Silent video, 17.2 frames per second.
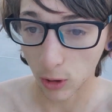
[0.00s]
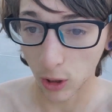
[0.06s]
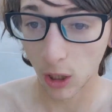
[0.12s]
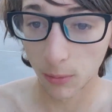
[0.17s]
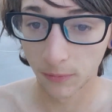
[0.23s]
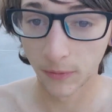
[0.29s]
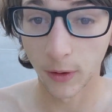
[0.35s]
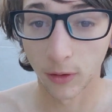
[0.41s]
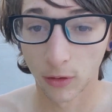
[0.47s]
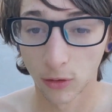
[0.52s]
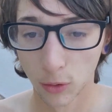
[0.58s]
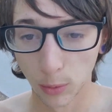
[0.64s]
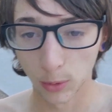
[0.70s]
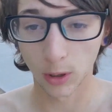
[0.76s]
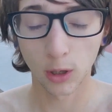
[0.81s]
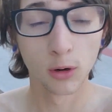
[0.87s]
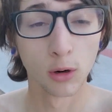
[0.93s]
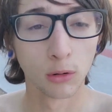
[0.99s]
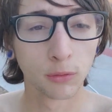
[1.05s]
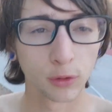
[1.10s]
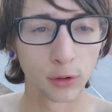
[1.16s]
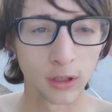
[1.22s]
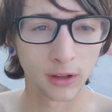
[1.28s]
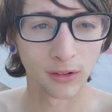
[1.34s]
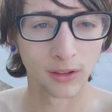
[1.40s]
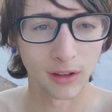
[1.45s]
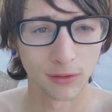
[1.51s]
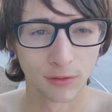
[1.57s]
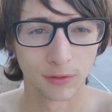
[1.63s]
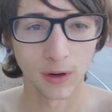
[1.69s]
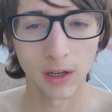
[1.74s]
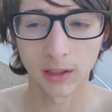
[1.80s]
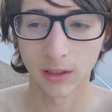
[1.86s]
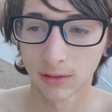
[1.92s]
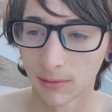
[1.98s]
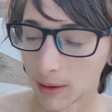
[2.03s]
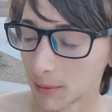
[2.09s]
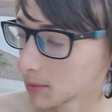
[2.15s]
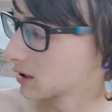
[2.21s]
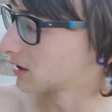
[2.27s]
up, felt super hungover, and I was like, fuck, I'm gonna